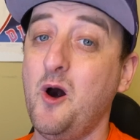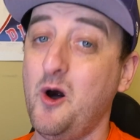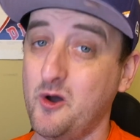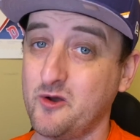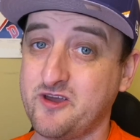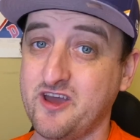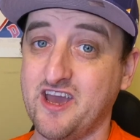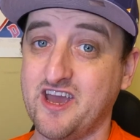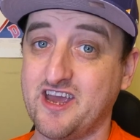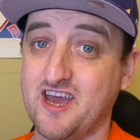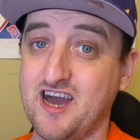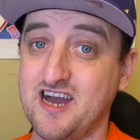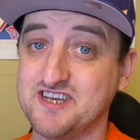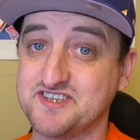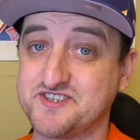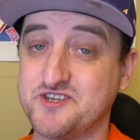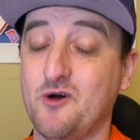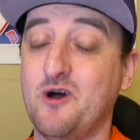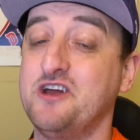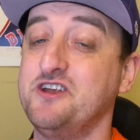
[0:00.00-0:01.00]
Okay
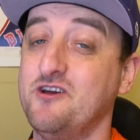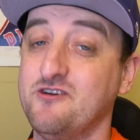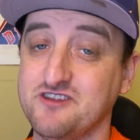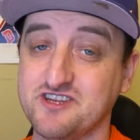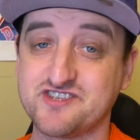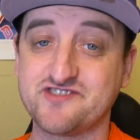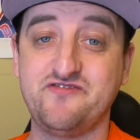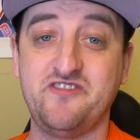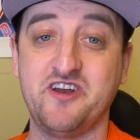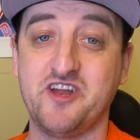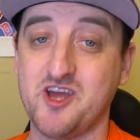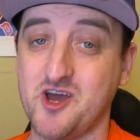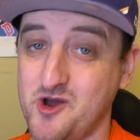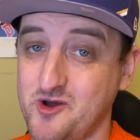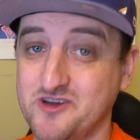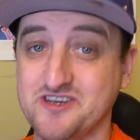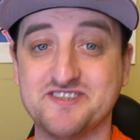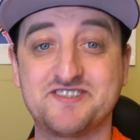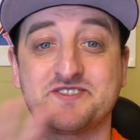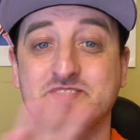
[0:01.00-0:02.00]
guys, so I know this
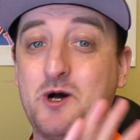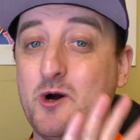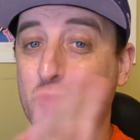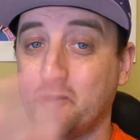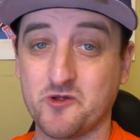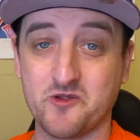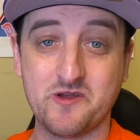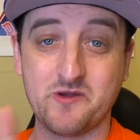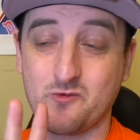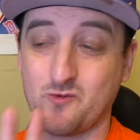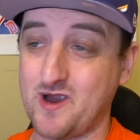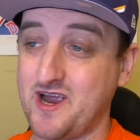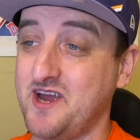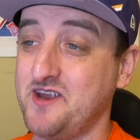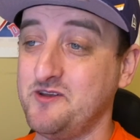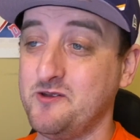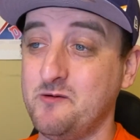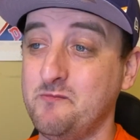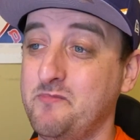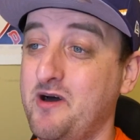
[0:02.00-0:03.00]
video is totally
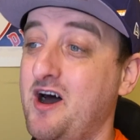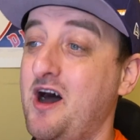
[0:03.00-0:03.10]
random,